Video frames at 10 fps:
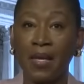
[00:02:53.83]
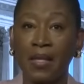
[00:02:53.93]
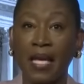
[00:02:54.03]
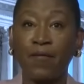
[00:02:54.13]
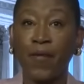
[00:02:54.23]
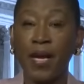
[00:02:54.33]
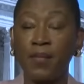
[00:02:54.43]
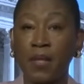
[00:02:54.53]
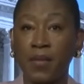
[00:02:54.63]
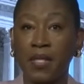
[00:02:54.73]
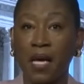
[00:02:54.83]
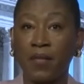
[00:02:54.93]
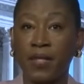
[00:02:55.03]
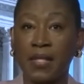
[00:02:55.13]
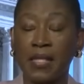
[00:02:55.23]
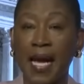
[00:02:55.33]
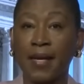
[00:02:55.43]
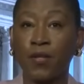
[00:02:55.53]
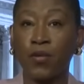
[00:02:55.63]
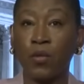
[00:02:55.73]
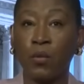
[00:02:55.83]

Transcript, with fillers: They framed themselves as doctors who